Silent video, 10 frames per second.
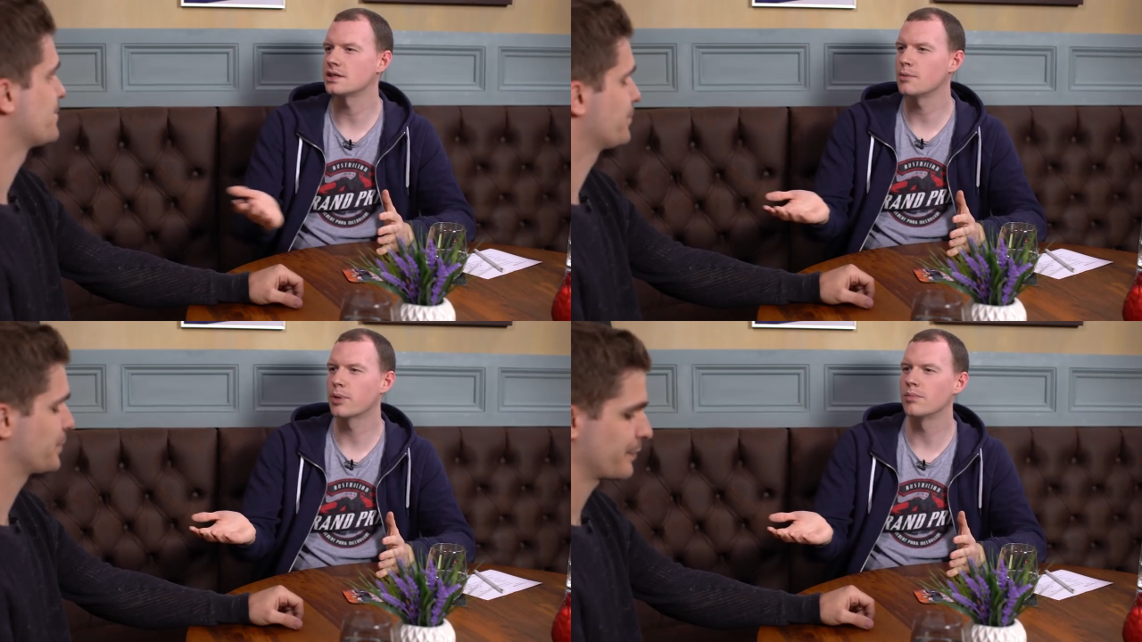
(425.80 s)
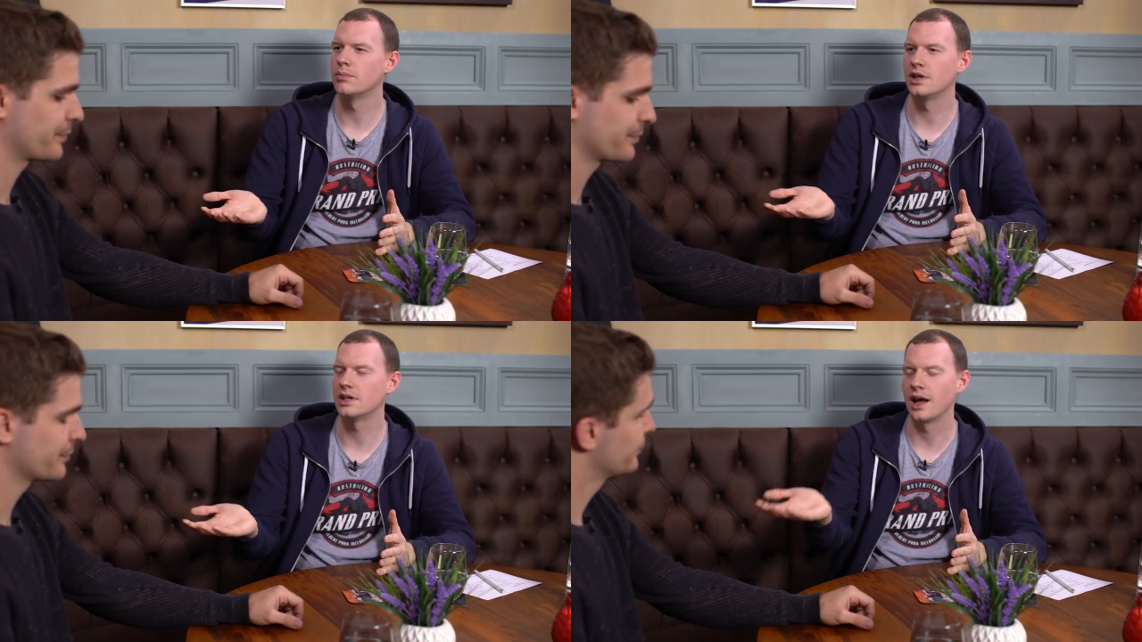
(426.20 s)
Speaker 1: that same
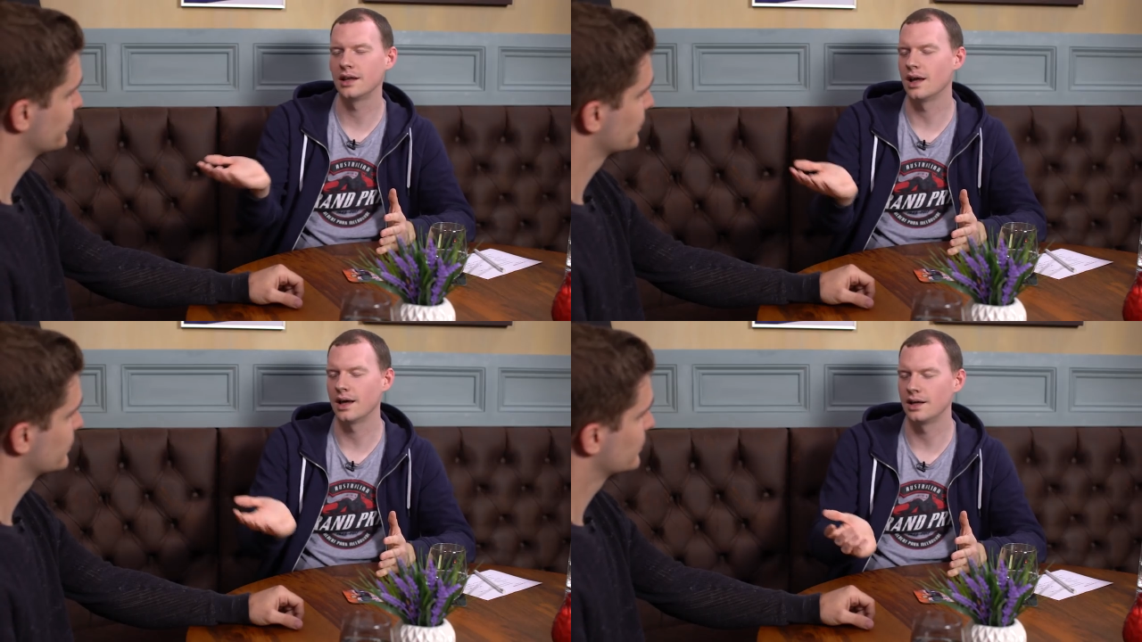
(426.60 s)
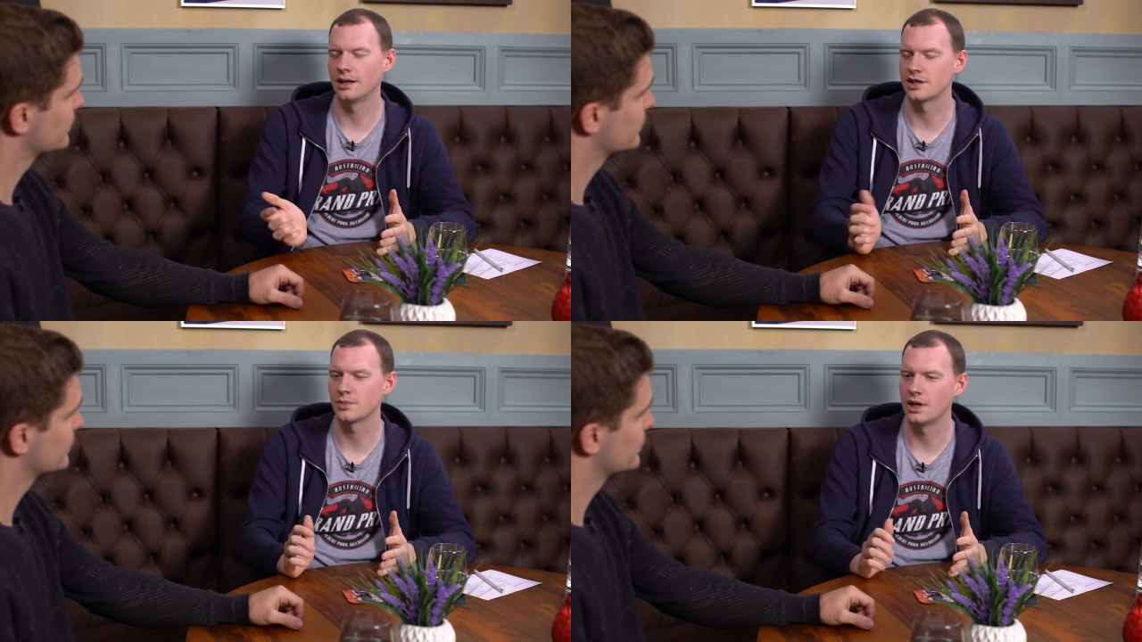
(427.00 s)
problem. Uh, I, I had it
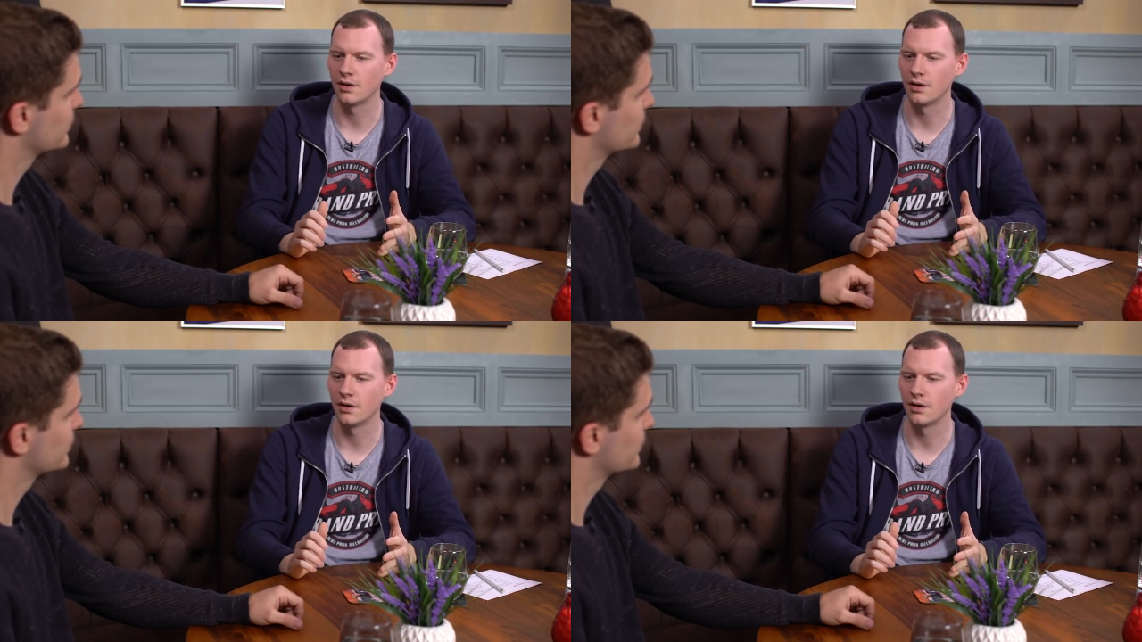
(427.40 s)
last week.